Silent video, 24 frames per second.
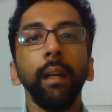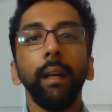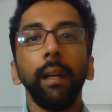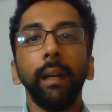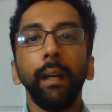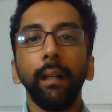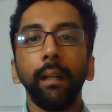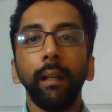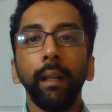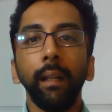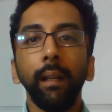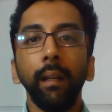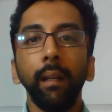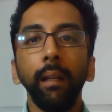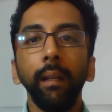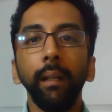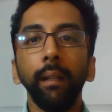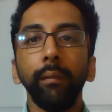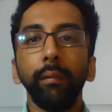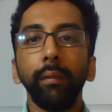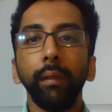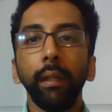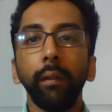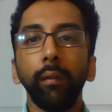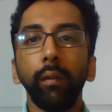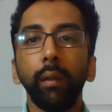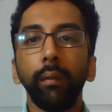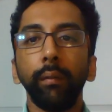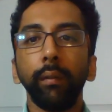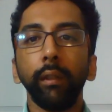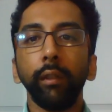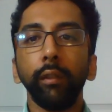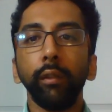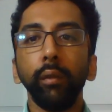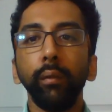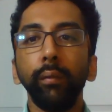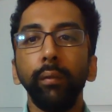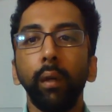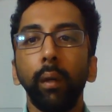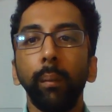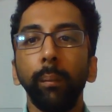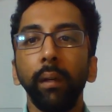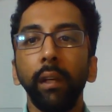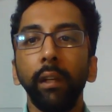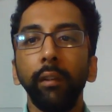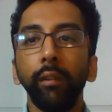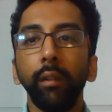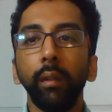entirely in favor of a new
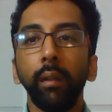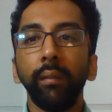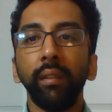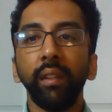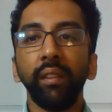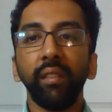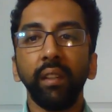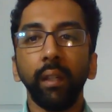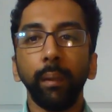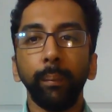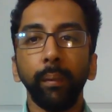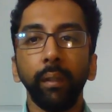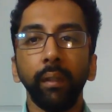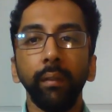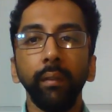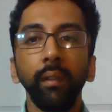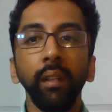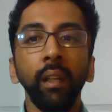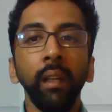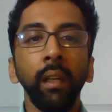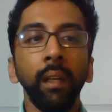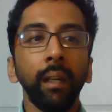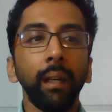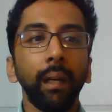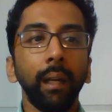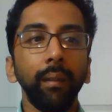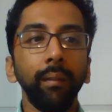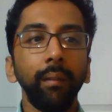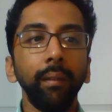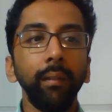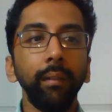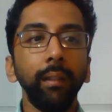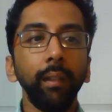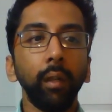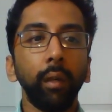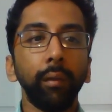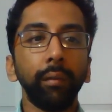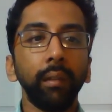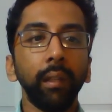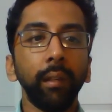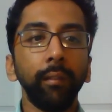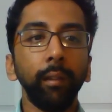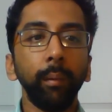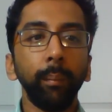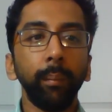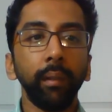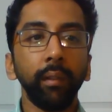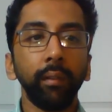formulation of FIPs consisting of
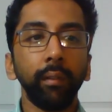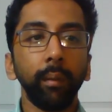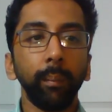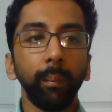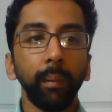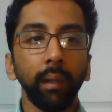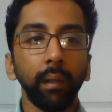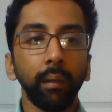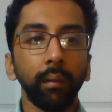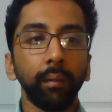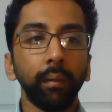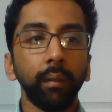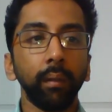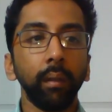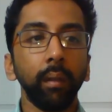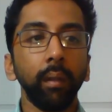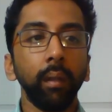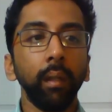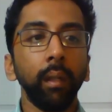7 principles.